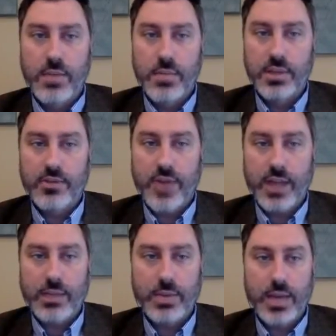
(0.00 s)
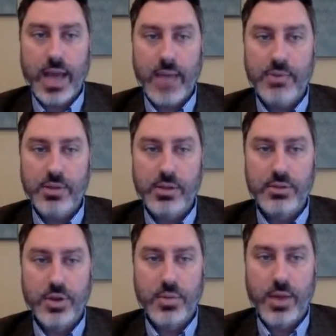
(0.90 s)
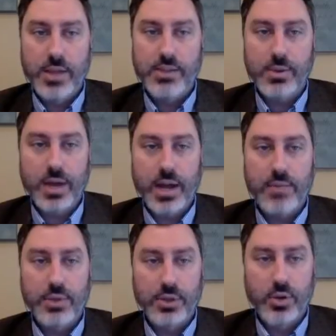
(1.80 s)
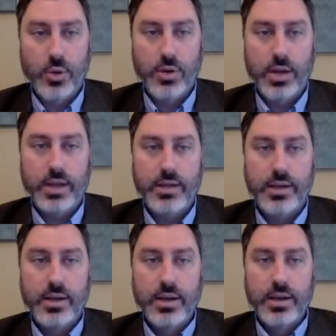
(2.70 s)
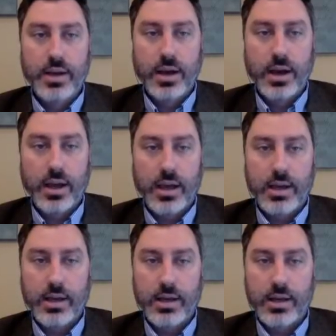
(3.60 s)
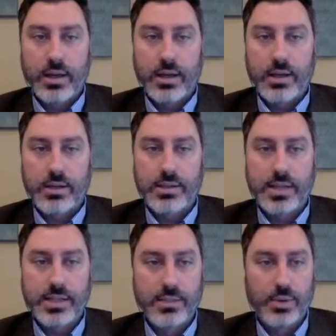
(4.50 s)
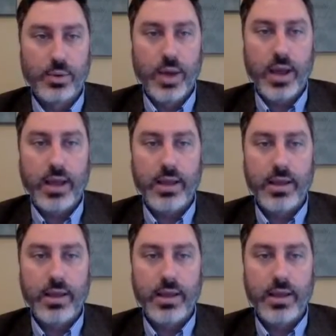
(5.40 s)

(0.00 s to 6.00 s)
but the fact that we absolutely lose our minds and we're not able to coordinate uh, in a in a sensible way